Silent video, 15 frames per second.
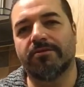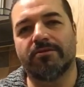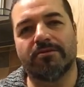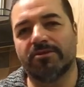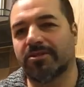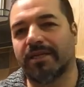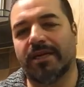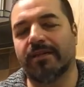you can
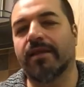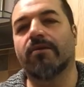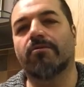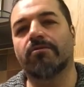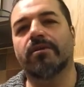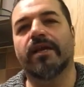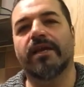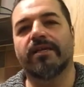stand that
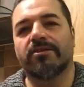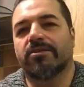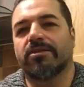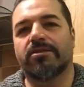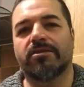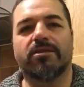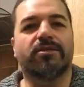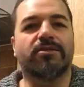all day, is,
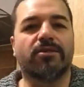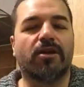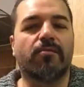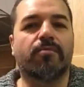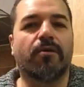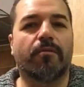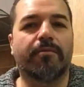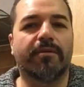is, is no
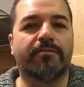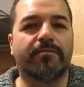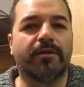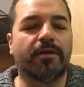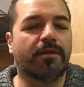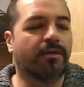problem.